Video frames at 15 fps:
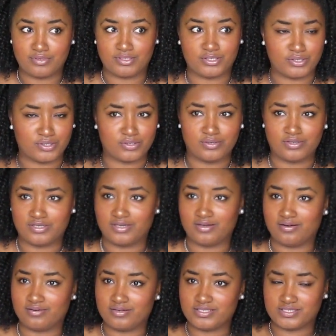with the girl and
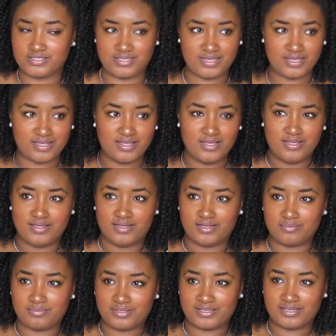all this and that.
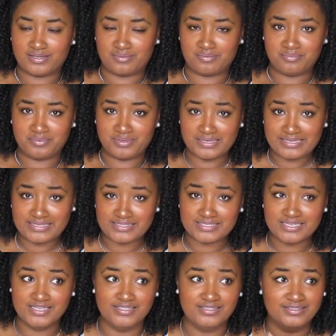And I'm like, what?